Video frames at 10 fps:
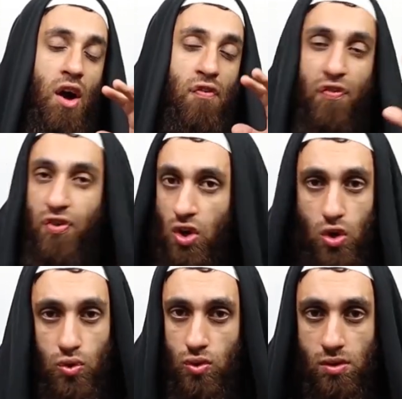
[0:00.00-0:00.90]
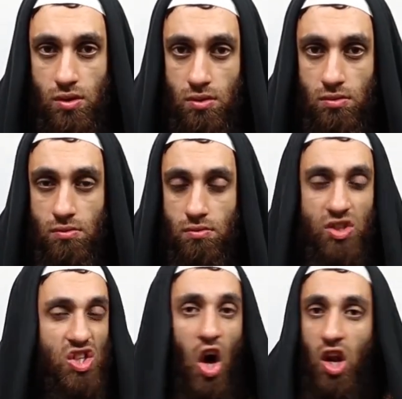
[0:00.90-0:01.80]
a few
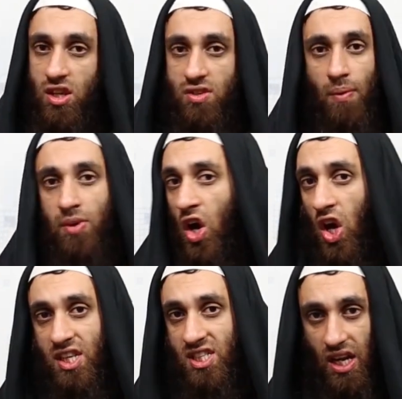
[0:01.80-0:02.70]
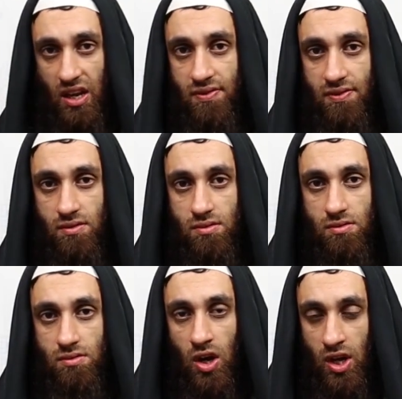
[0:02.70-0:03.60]
scholars from the early Salaf,
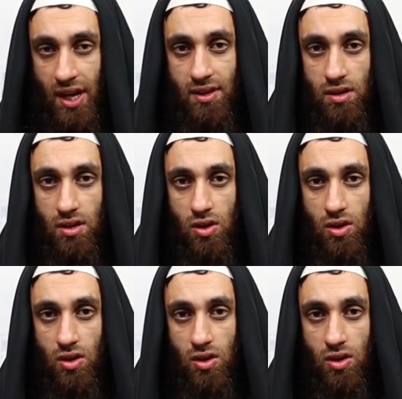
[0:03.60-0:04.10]
okay,